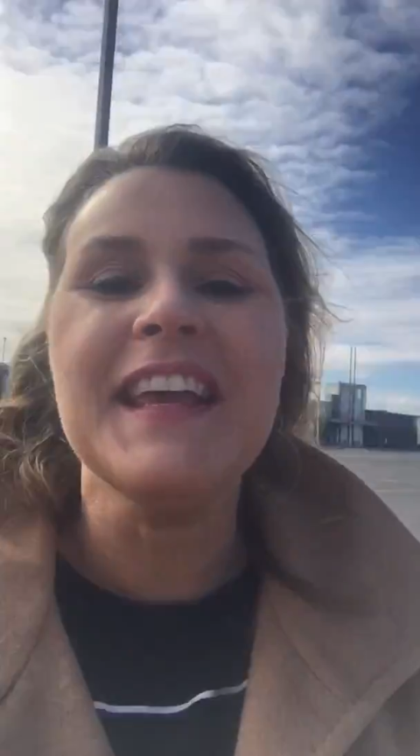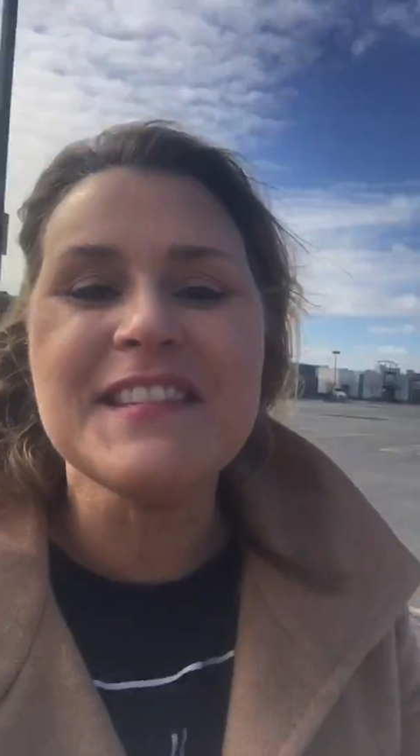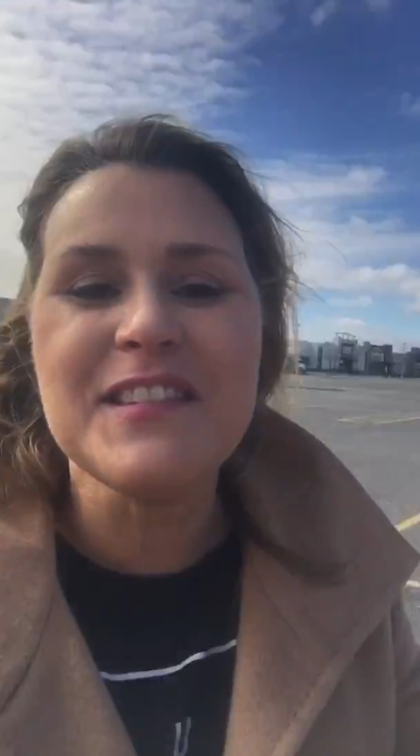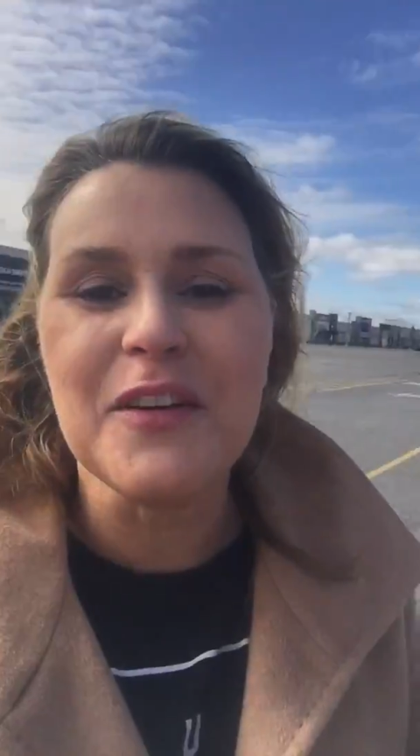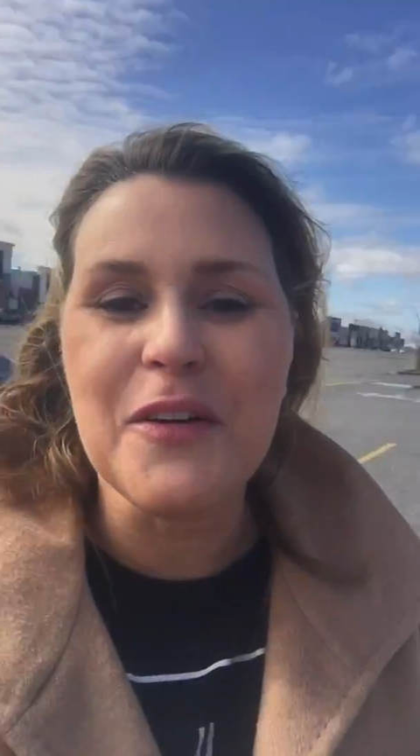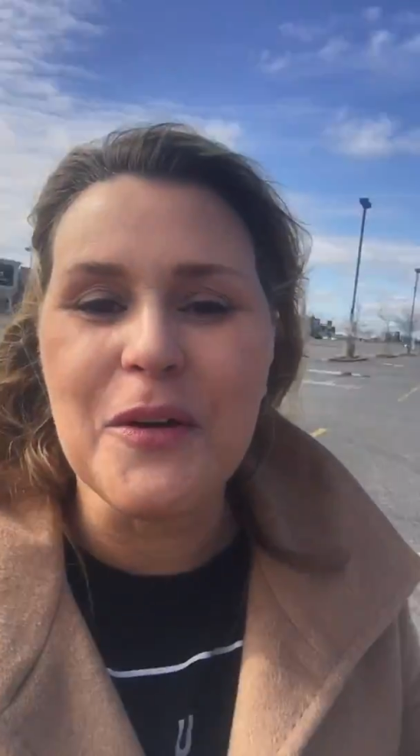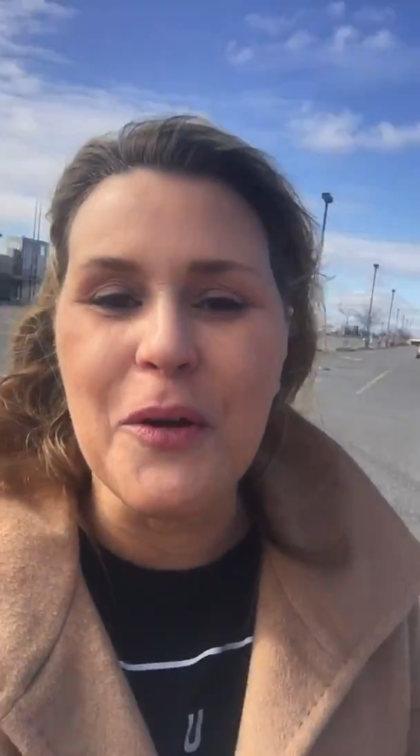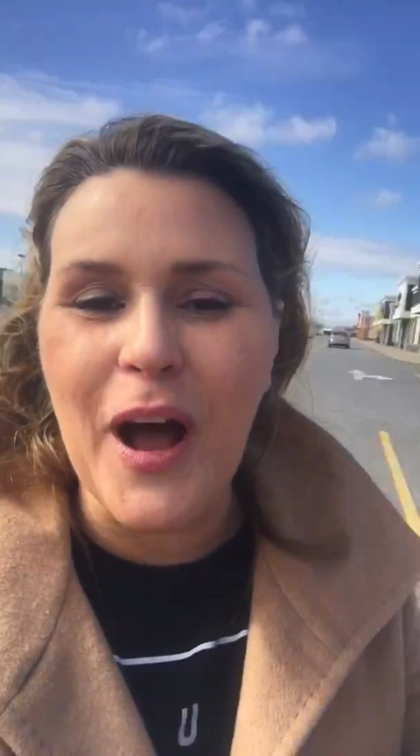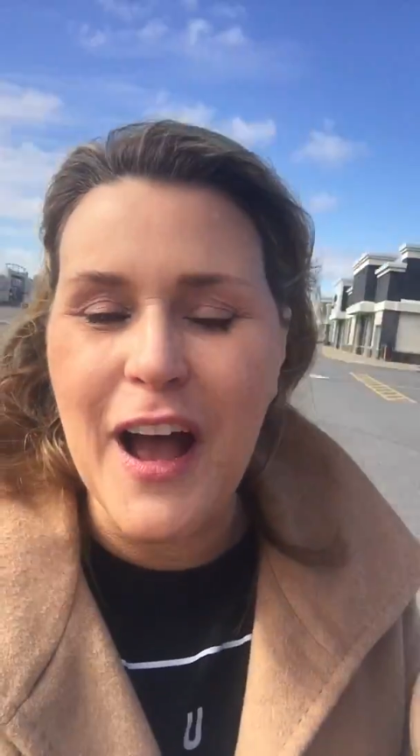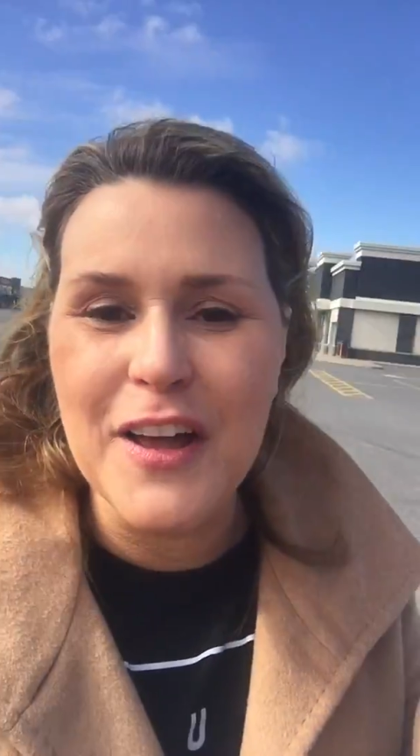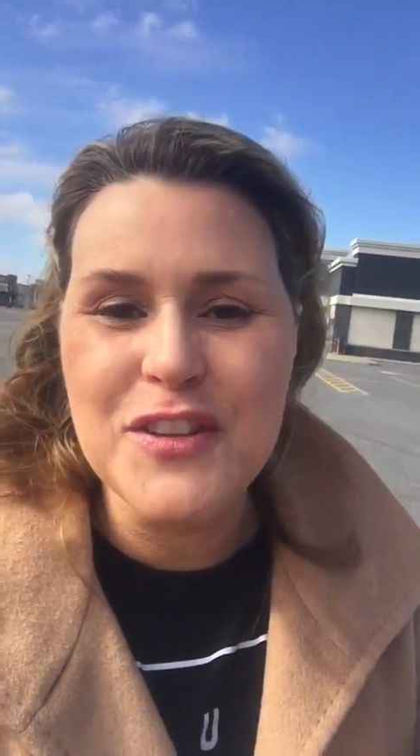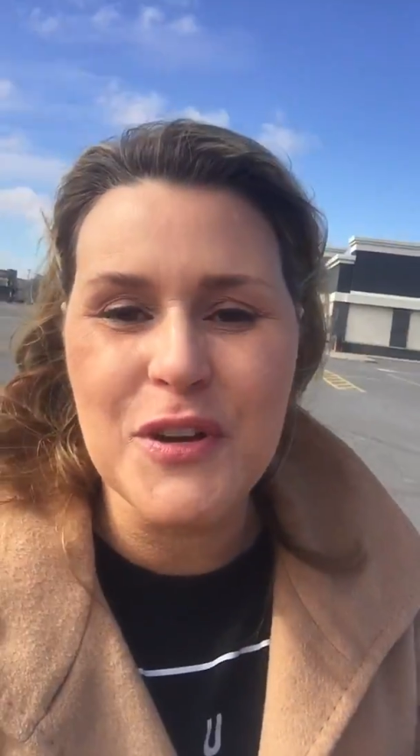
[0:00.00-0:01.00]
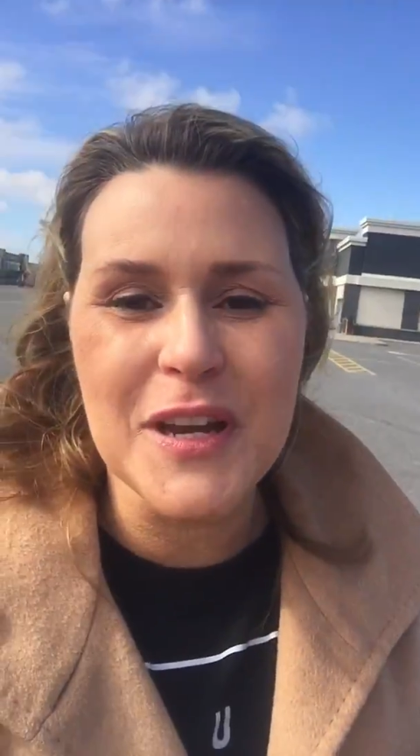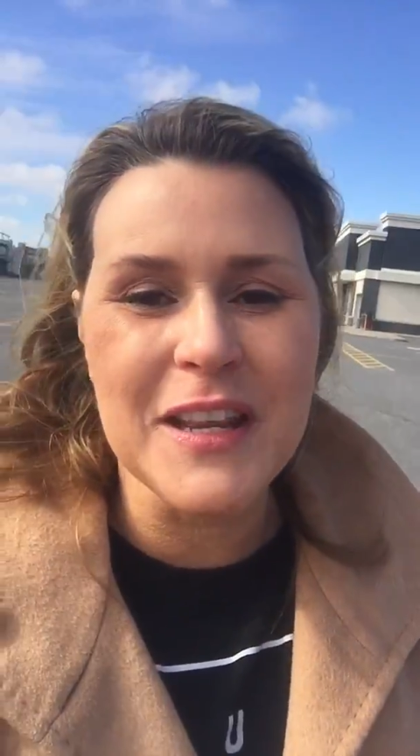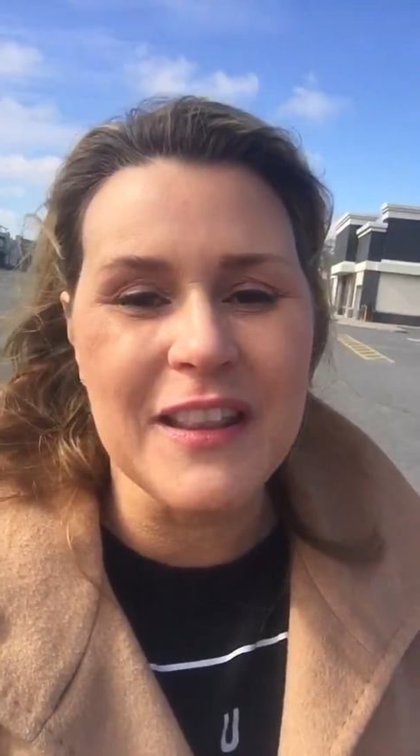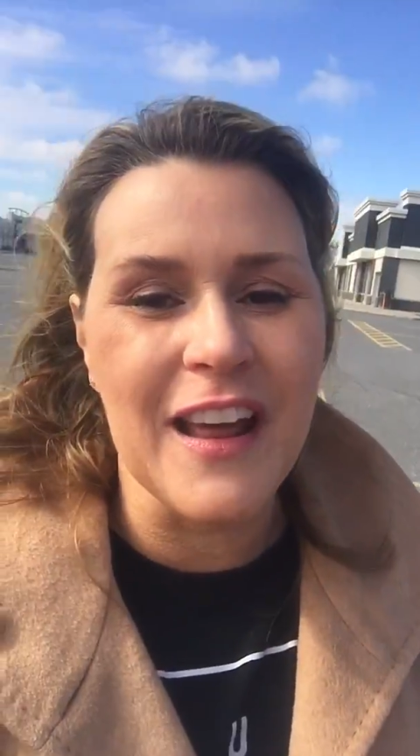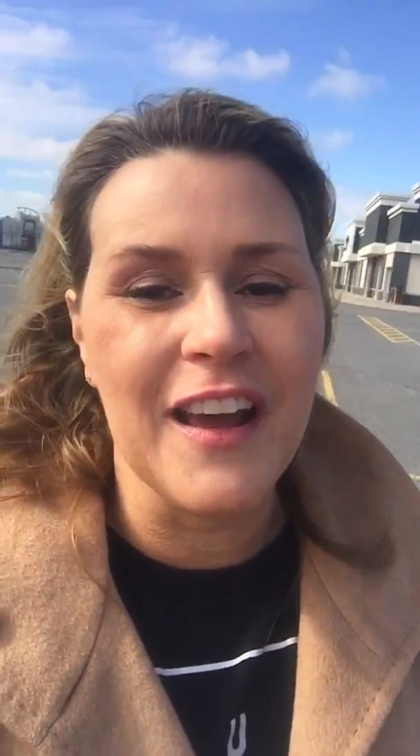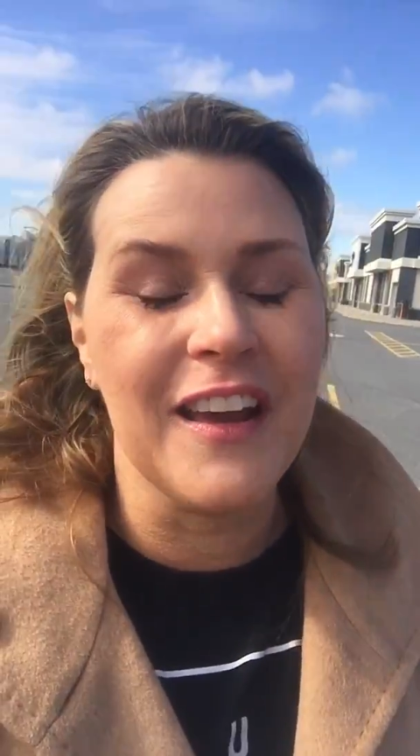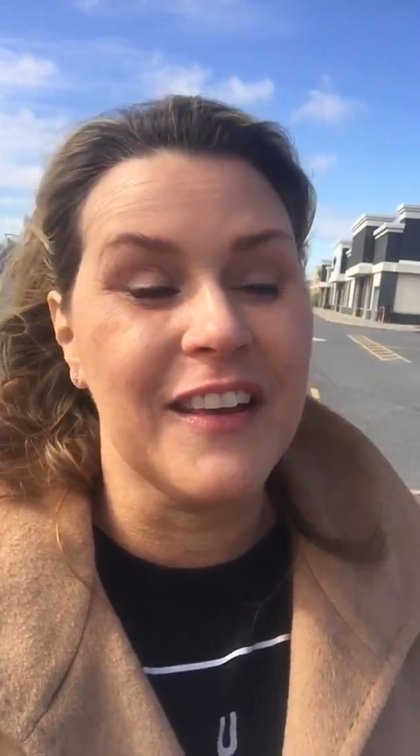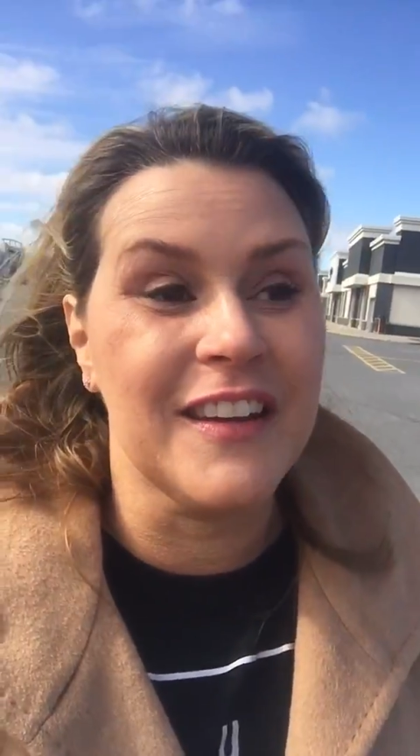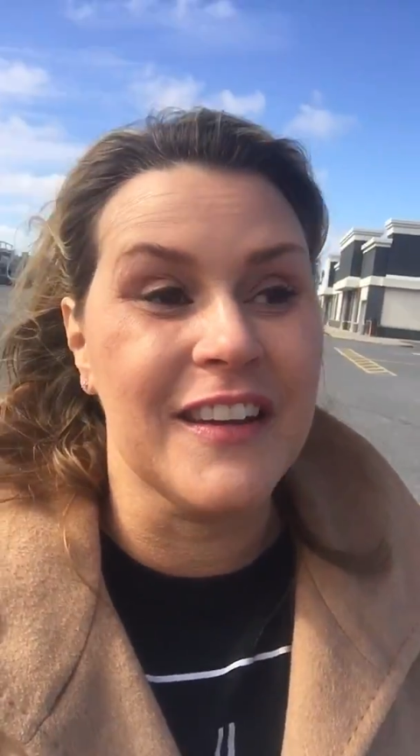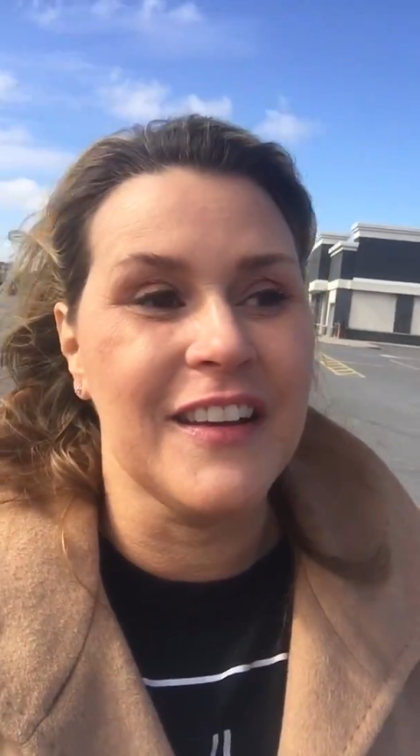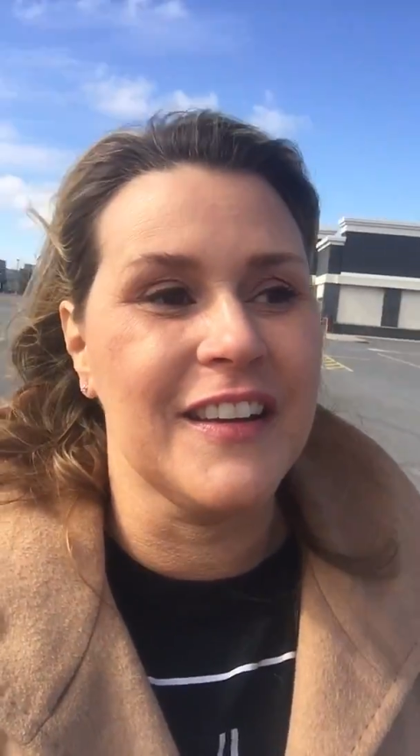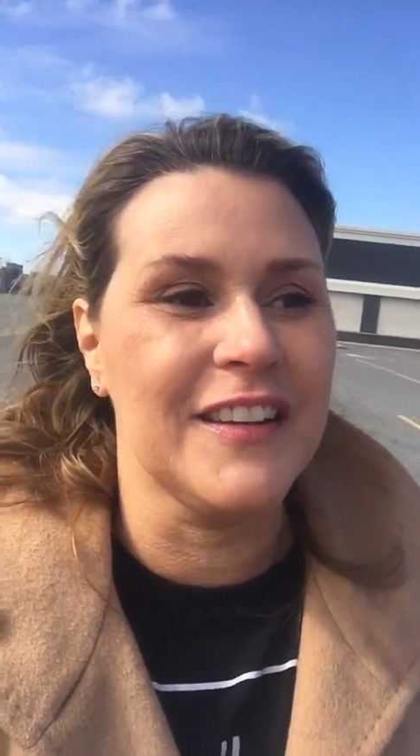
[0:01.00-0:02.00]
so during
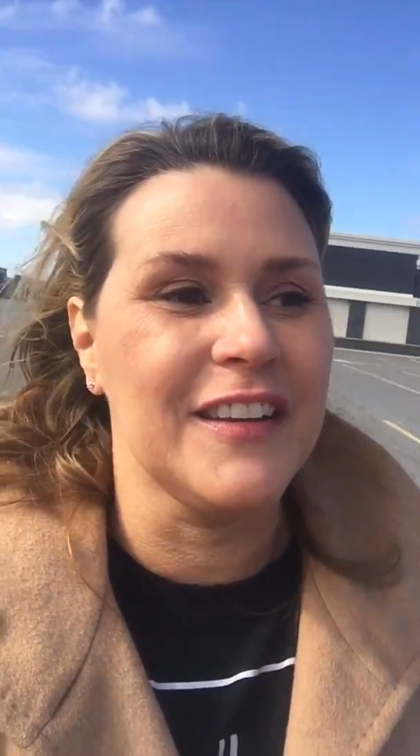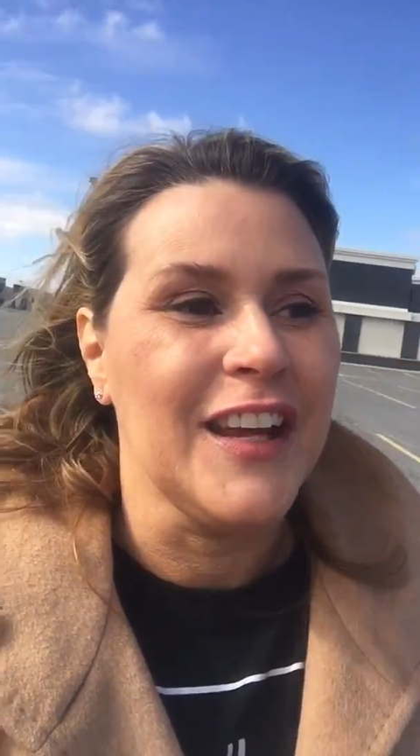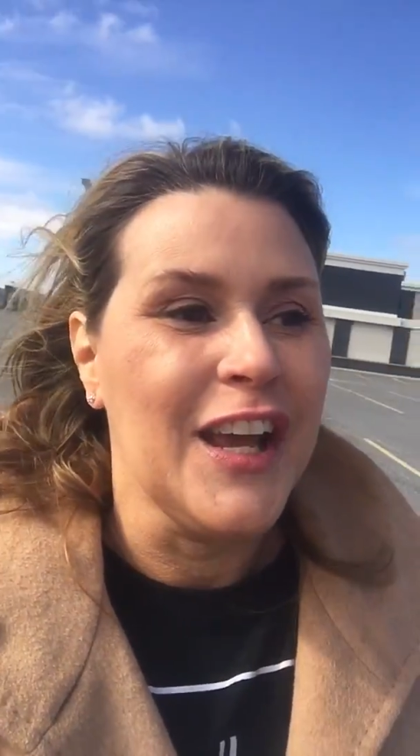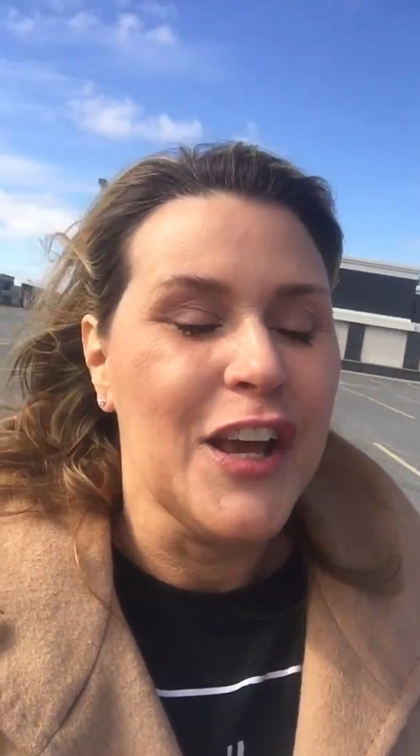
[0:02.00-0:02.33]
the